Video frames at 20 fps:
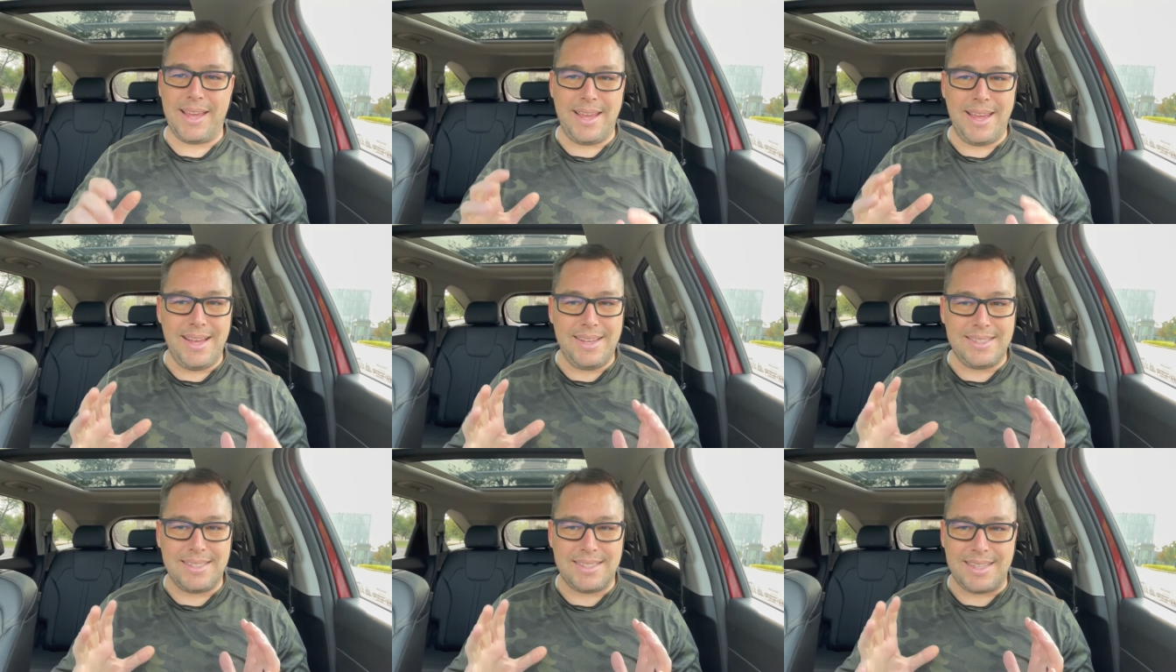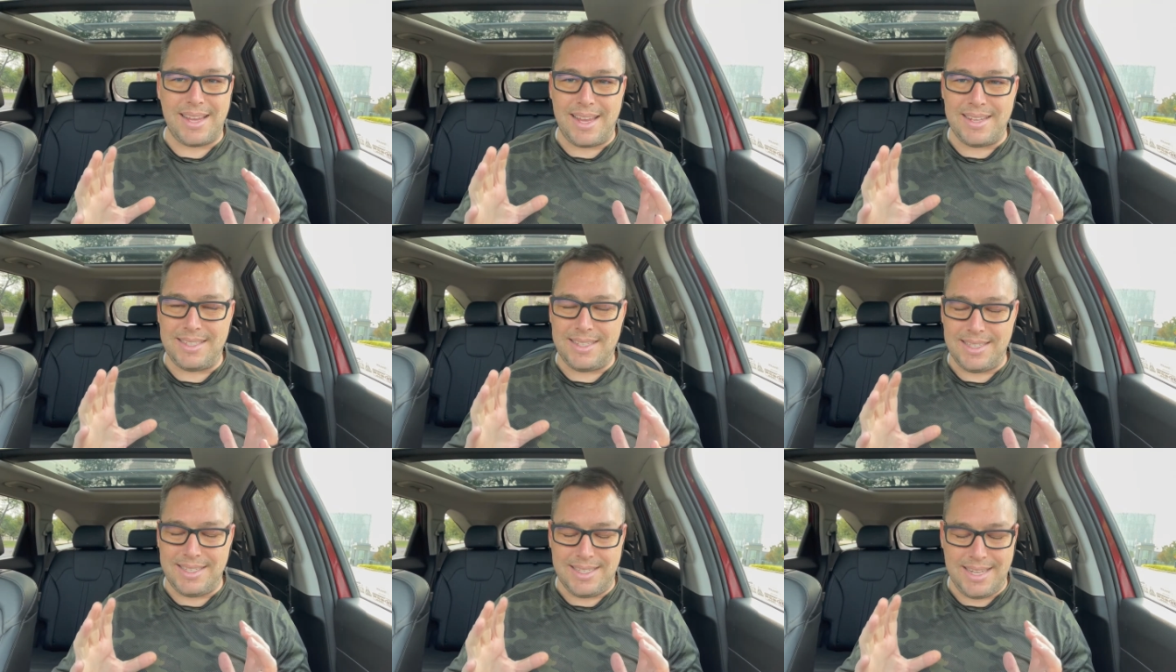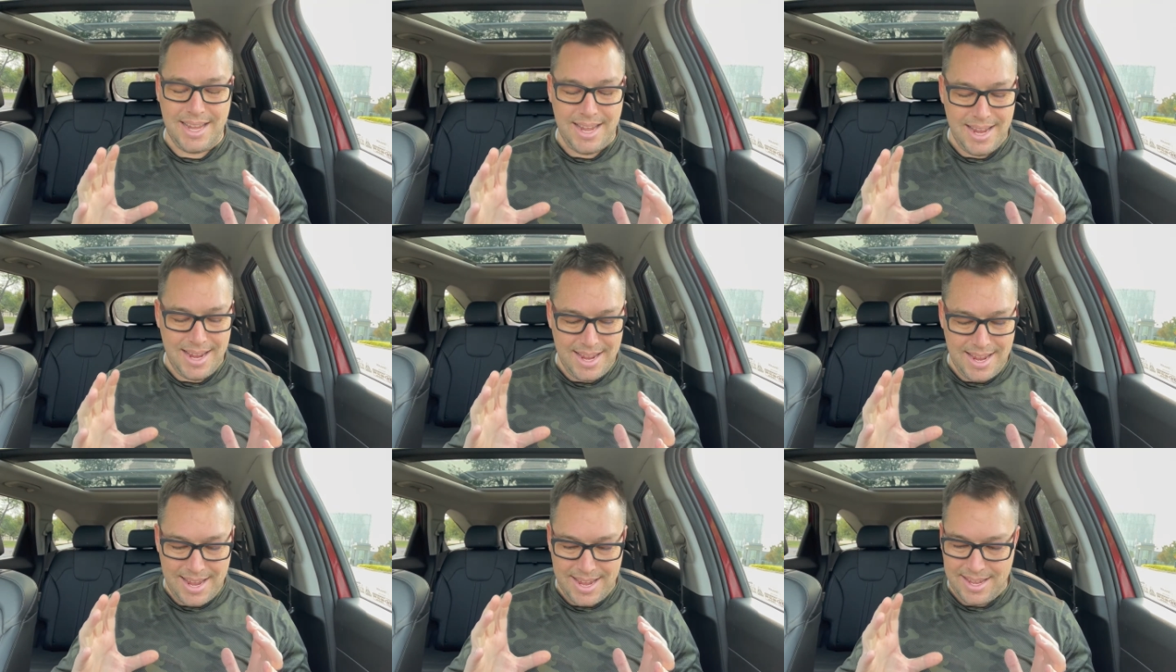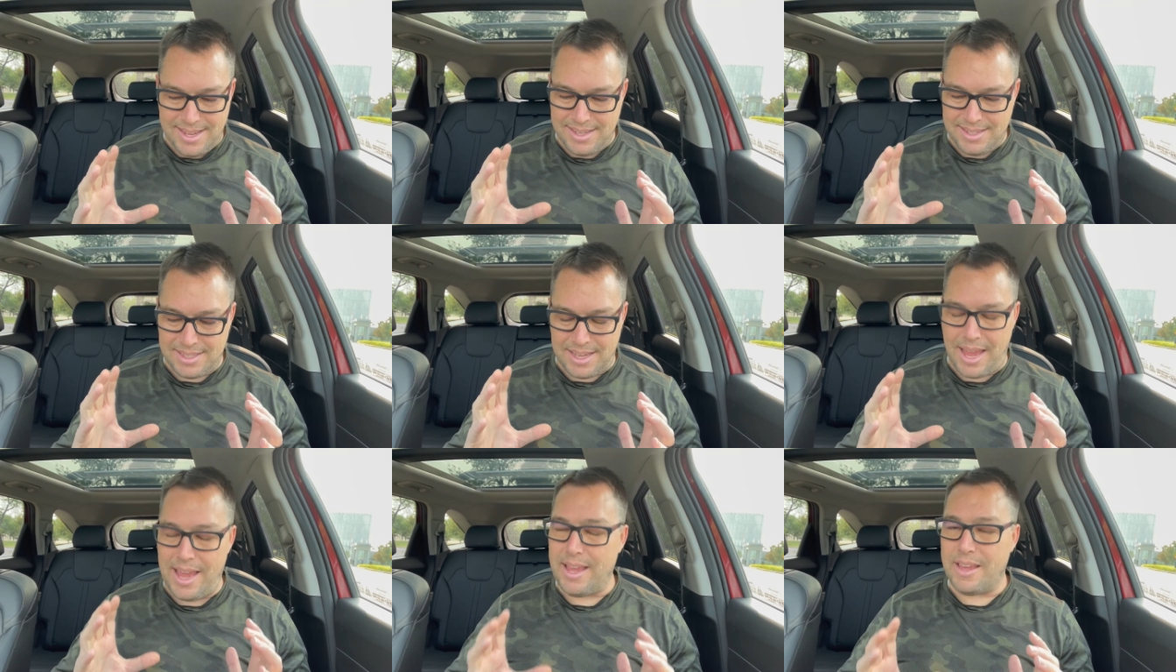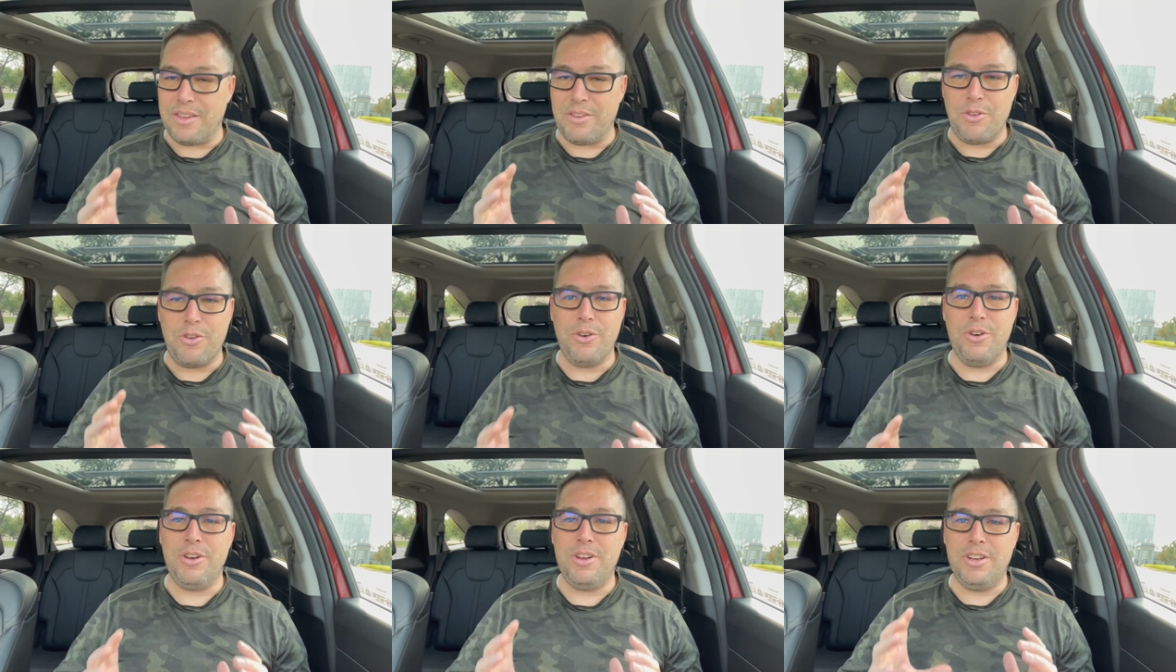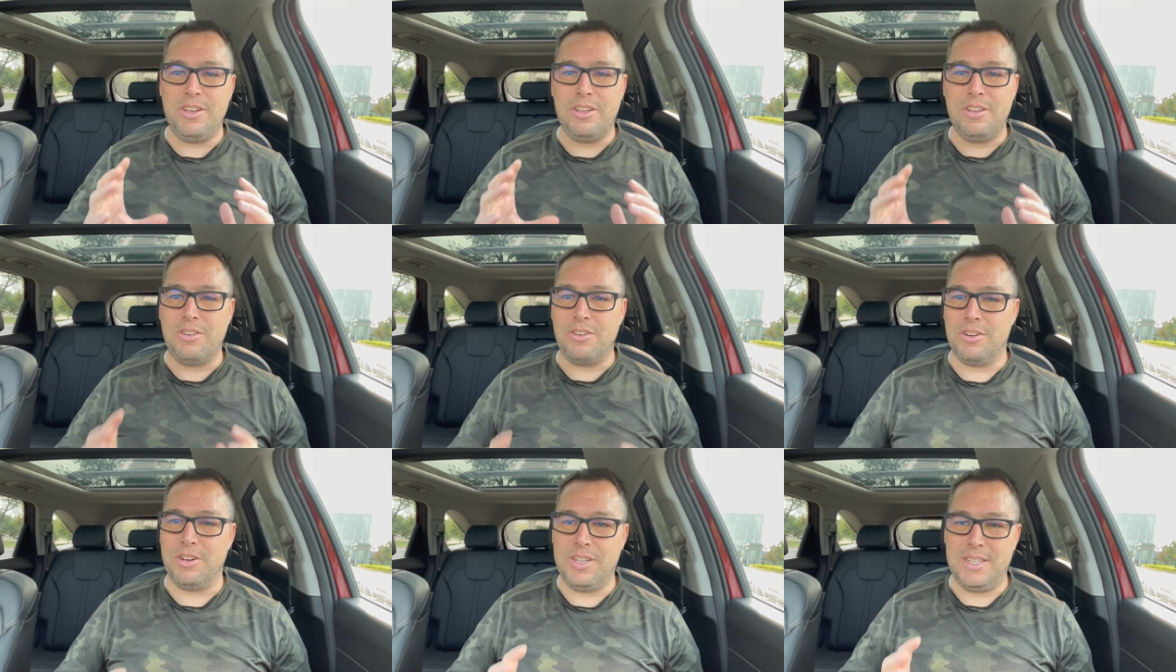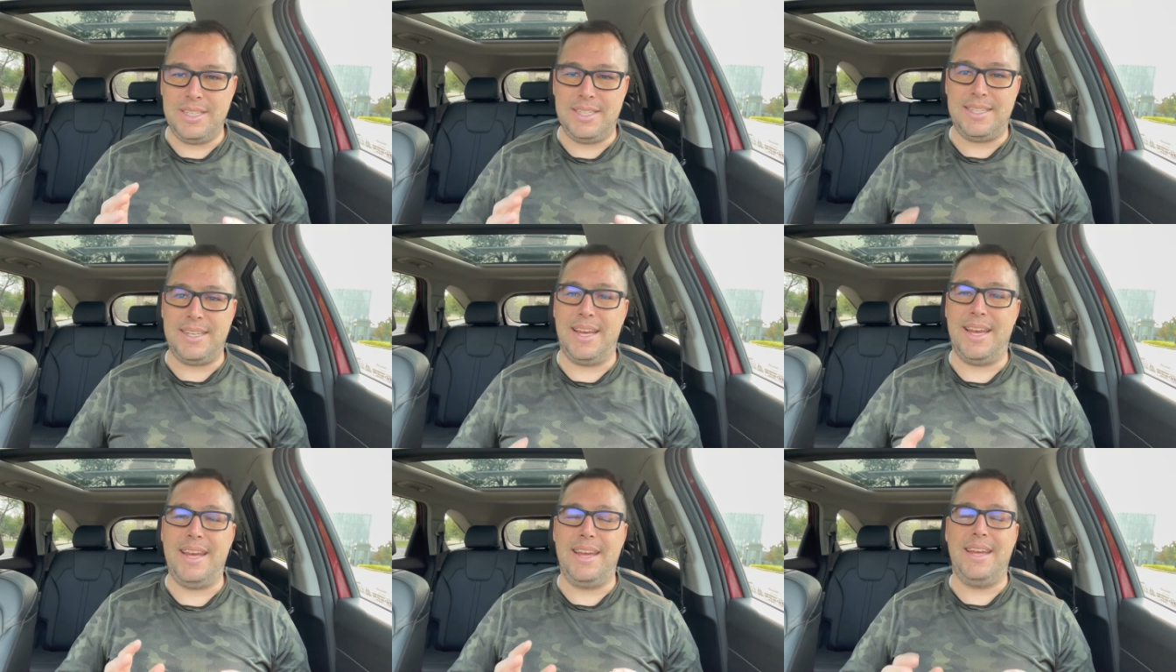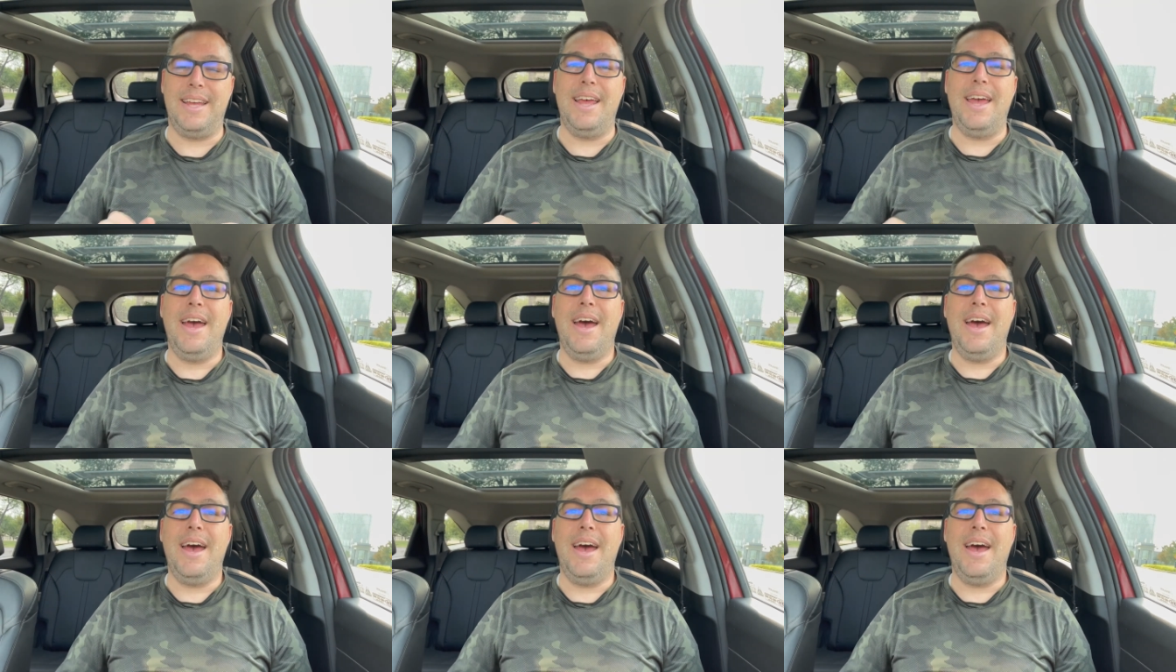Yes, today is a good, good day.